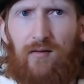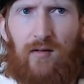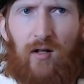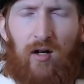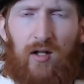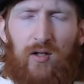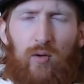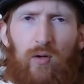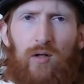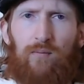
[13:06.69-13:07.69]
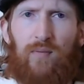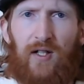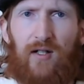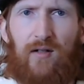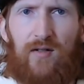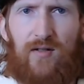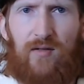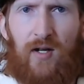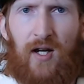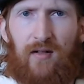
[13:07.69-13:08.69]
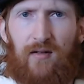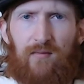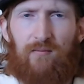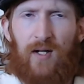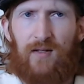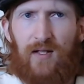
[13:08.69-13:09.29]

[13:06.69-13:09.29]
hardcore players and made